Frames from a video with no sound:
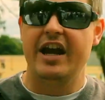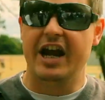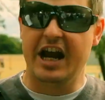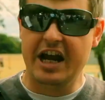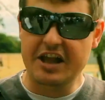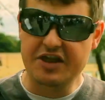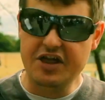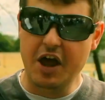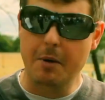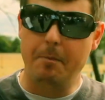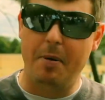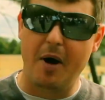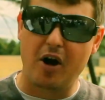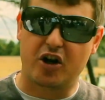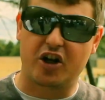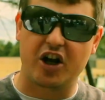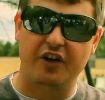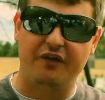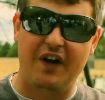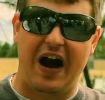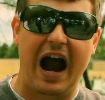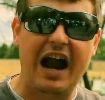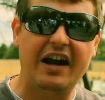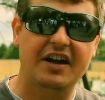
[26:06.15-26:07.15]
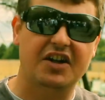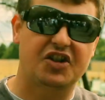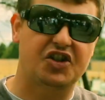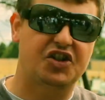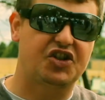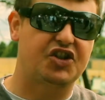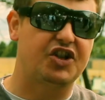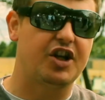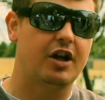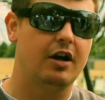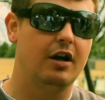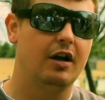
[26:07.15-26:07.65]
In the book of
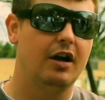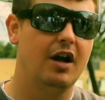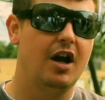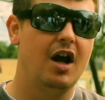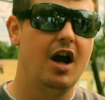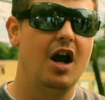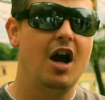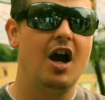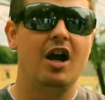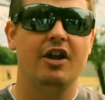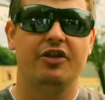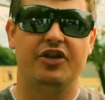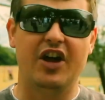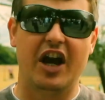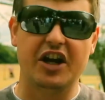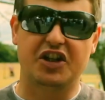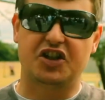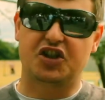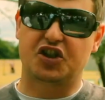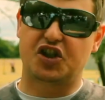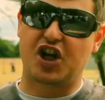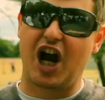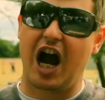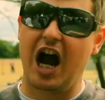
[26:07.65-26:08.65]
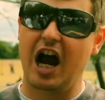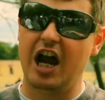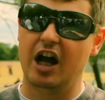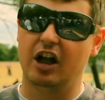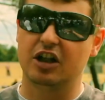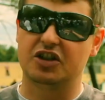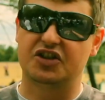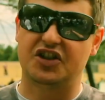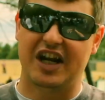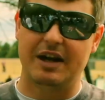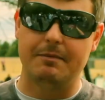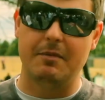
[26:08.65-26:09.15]
Acts, this
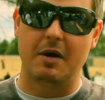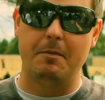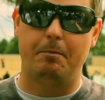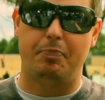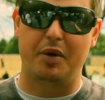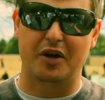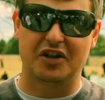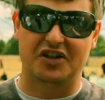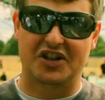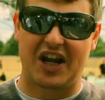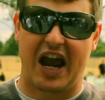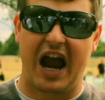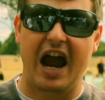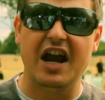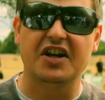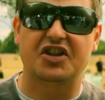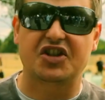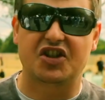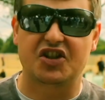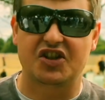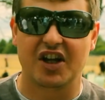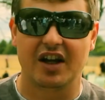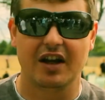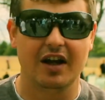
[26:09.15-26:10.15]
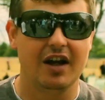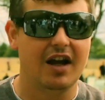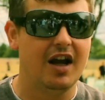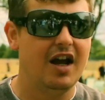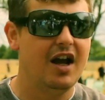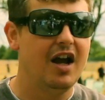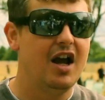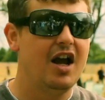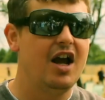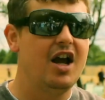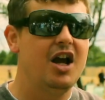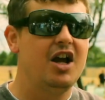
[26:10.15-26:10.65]
child demon-possessed
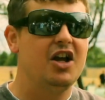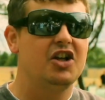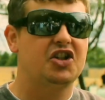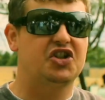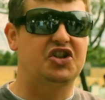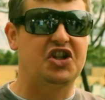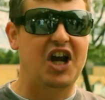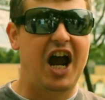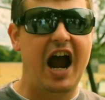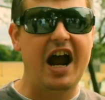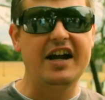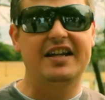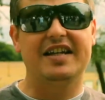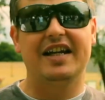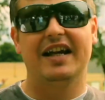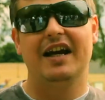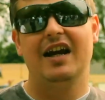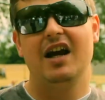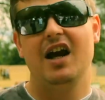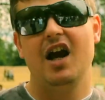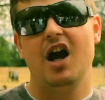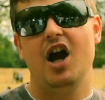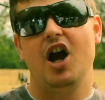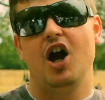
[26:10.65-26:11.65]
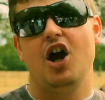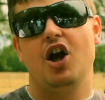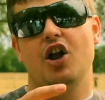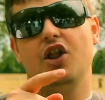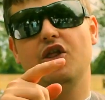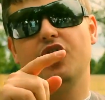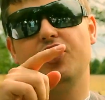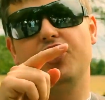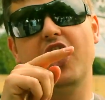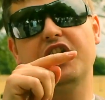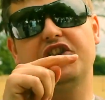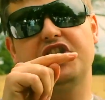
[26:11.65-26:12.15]
said
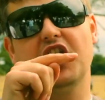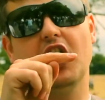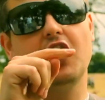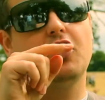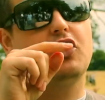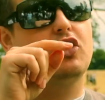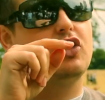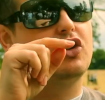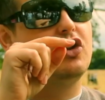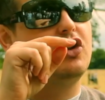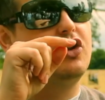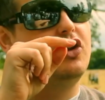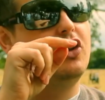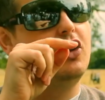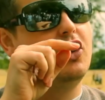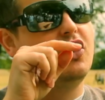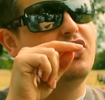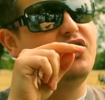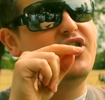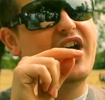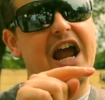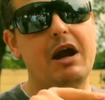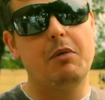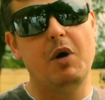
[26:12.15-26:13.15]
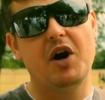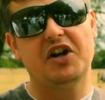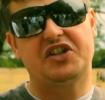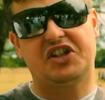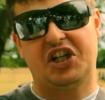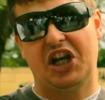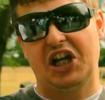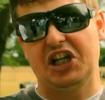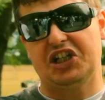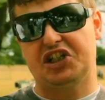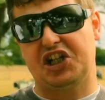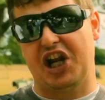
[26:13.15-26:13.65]
that they were
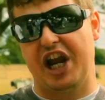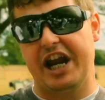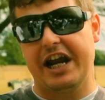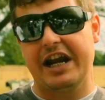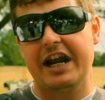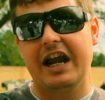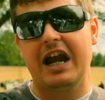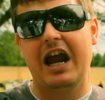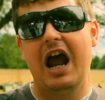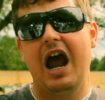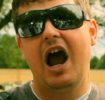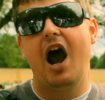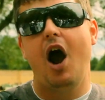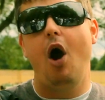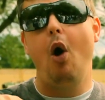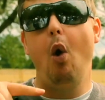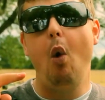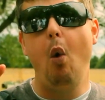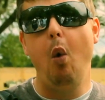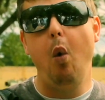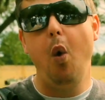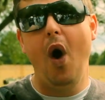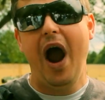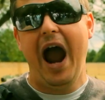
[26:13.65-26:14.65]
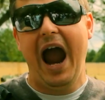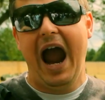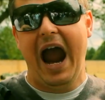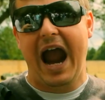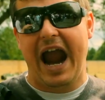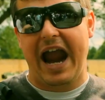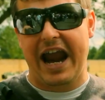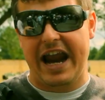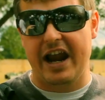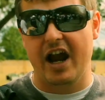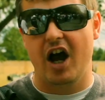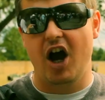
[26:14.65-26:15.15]
teaching a
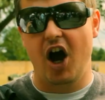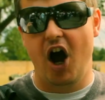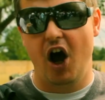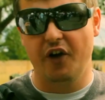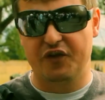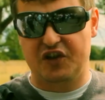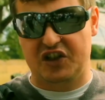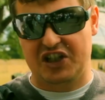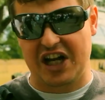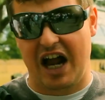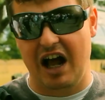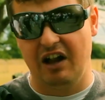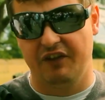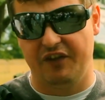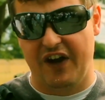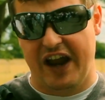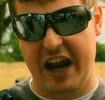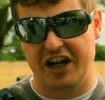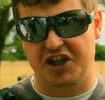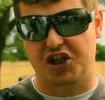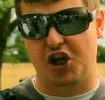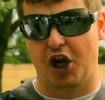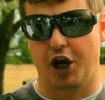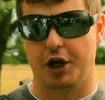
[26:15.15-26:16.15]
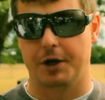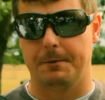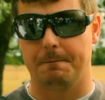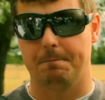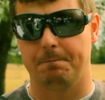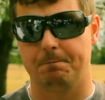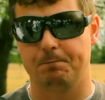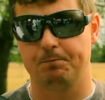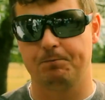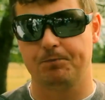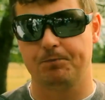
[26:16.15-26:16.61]
way of salvation.